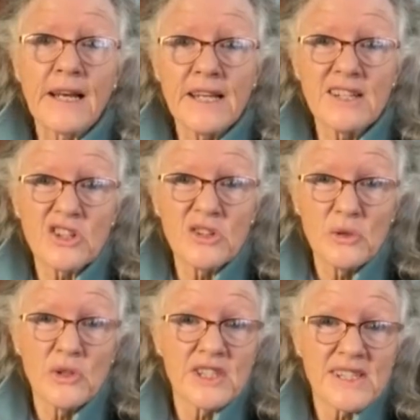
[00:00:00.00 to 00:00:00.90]
into
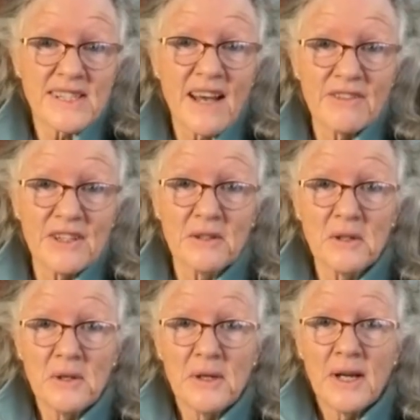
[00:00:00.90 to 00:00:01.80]
or discovered
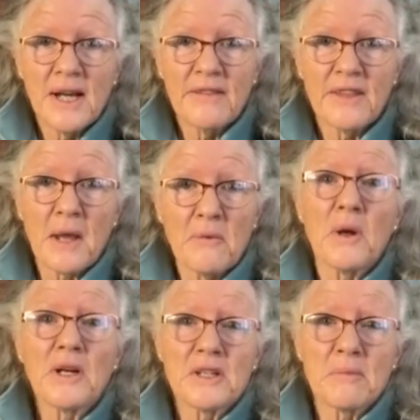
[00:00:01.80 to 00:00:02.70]
that I
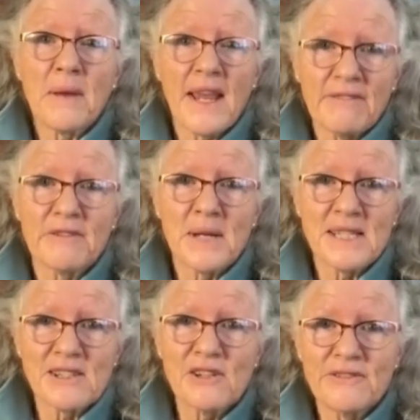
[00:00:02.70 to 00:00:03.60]
wanted to paint for
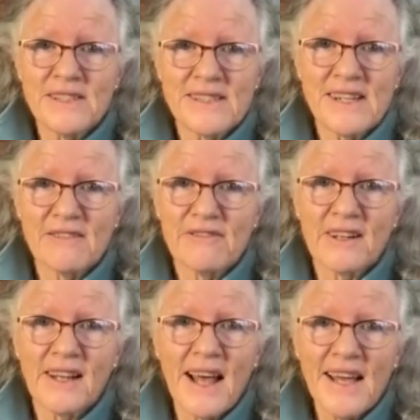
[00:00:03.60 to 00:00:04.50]
myself instead of for
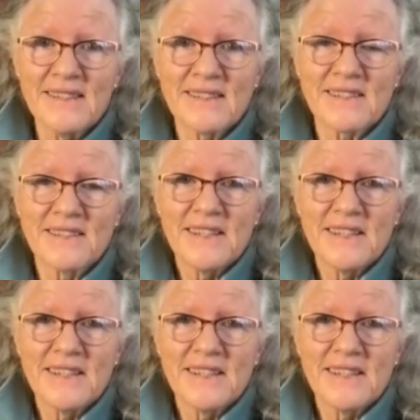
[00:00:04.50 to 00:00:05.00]
clients.